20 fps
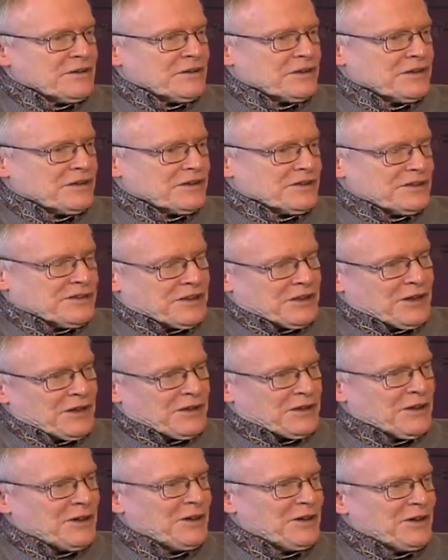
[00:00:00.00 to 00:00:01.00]
you can
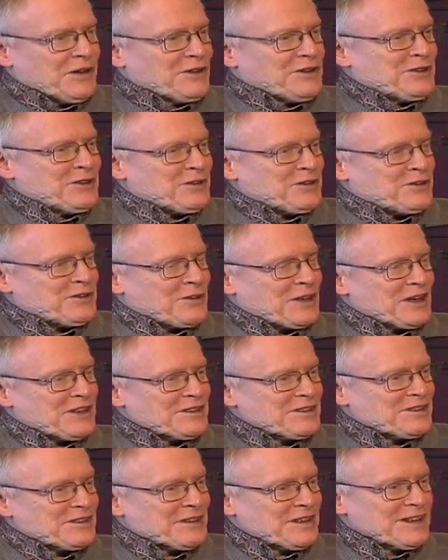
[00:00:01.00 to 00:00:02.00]
tell your
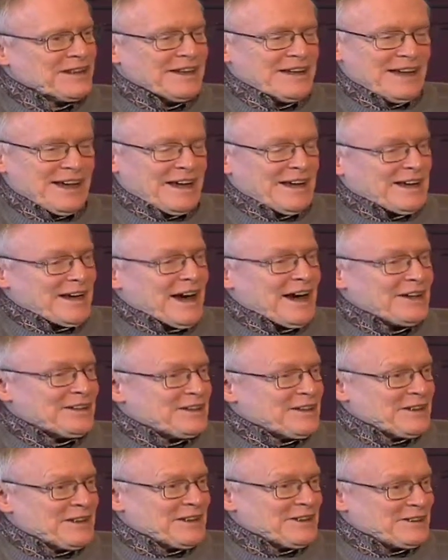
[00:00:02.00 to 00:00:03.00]
friends, hey,
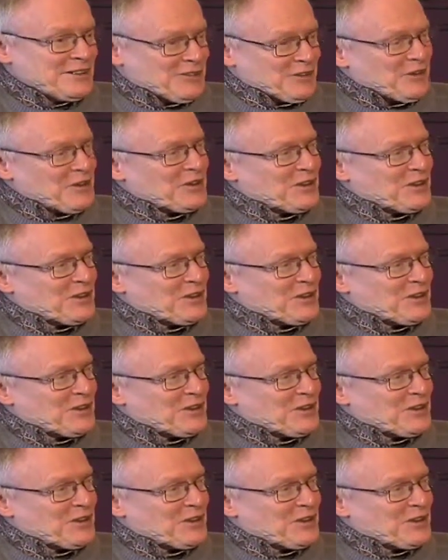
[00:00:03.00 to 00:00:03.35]
I did it,